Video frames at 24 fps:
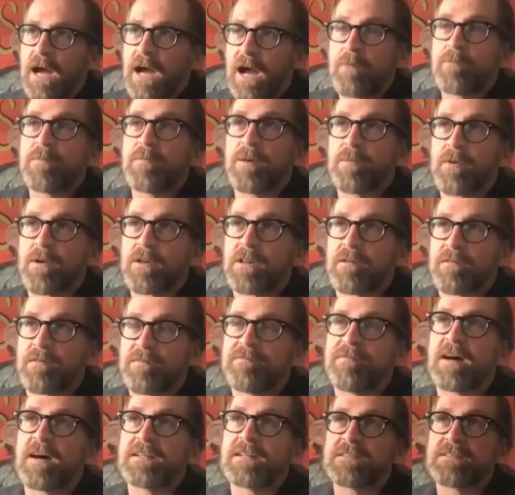I remember the
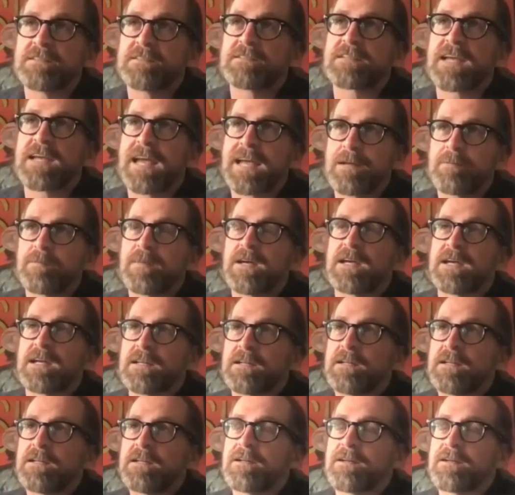funds came
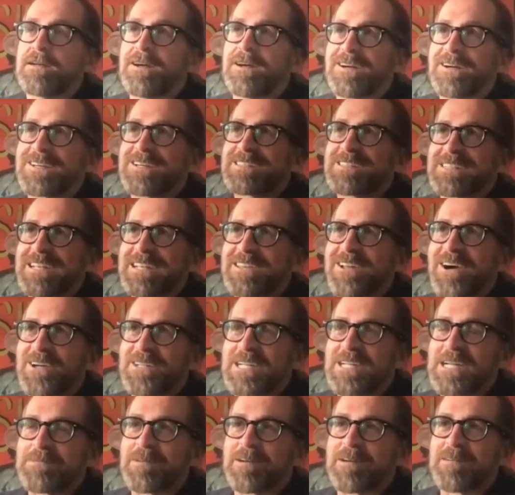in because I
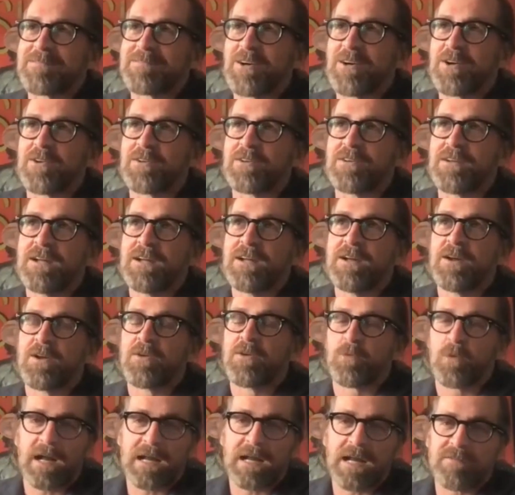logged it on my phone
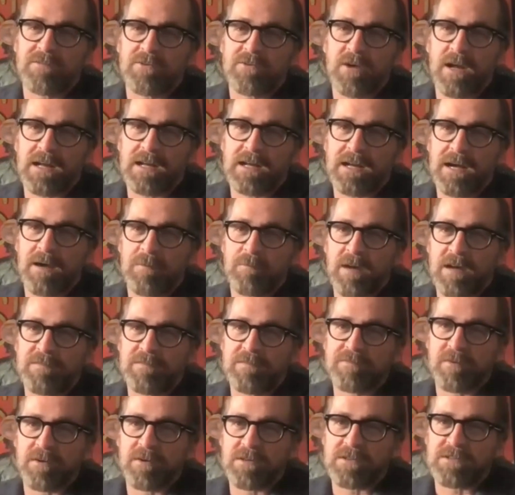right after I got my
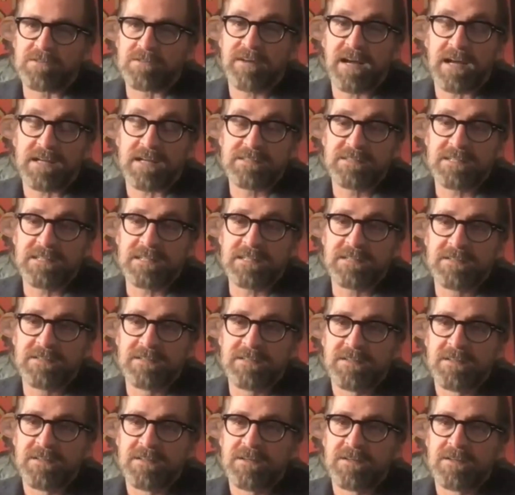first vaccine.
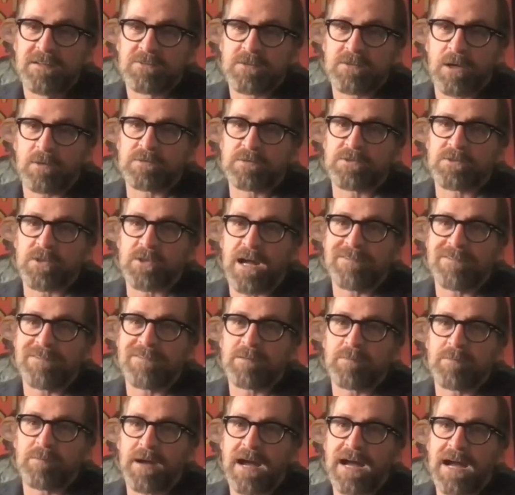So I was
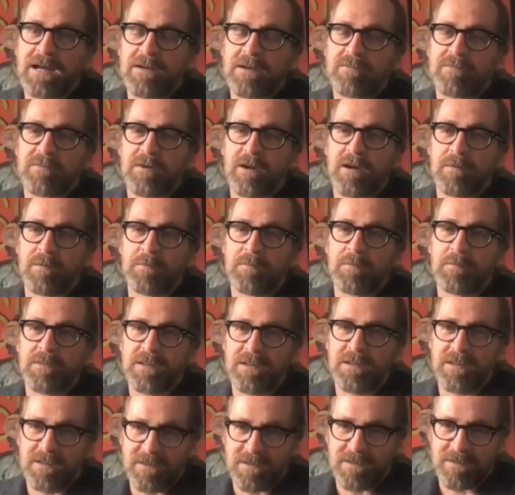driving back from
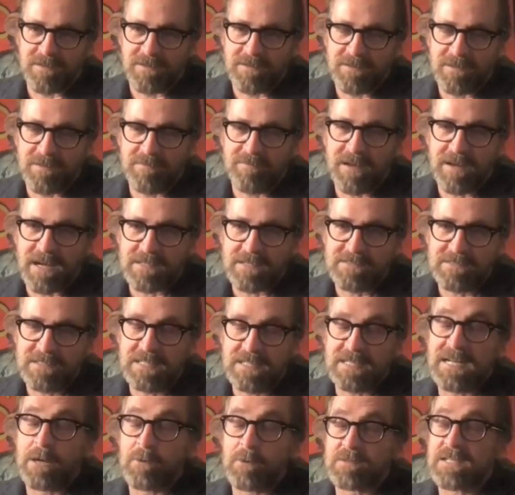the
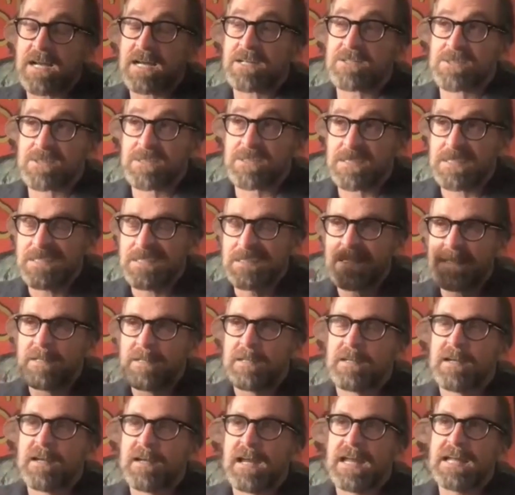vaccine, and I was actually
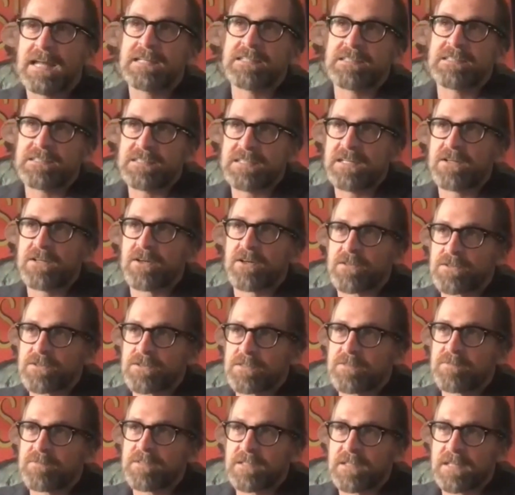in tears,
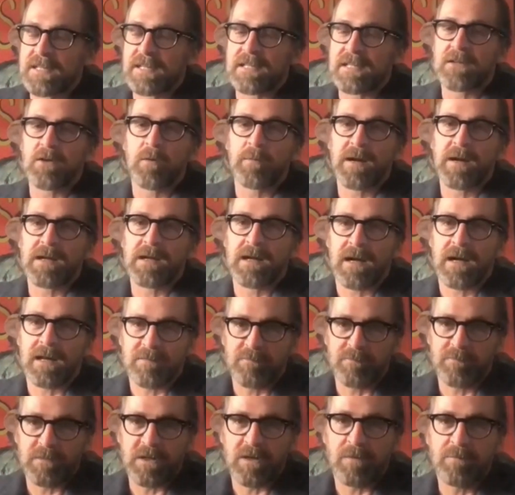just feeling like, oh my god,
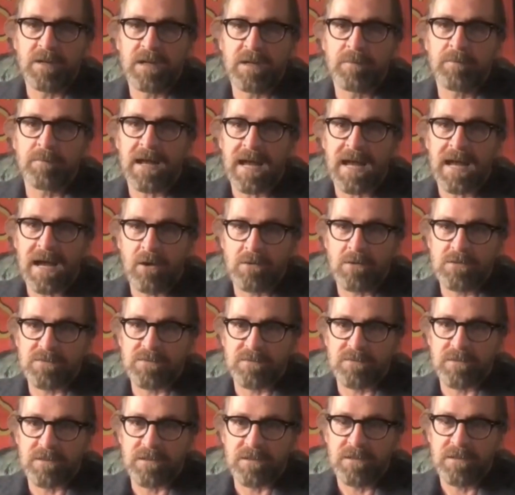I've been in my house
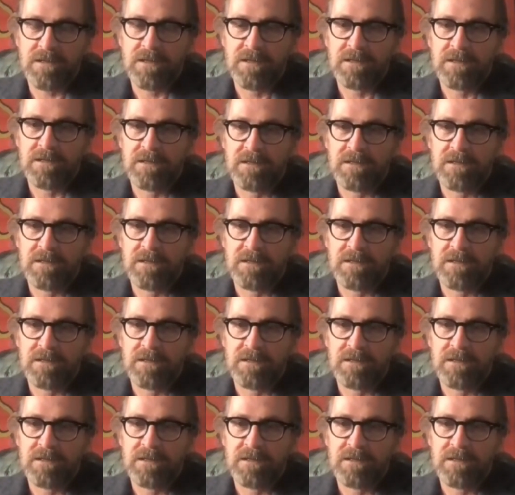for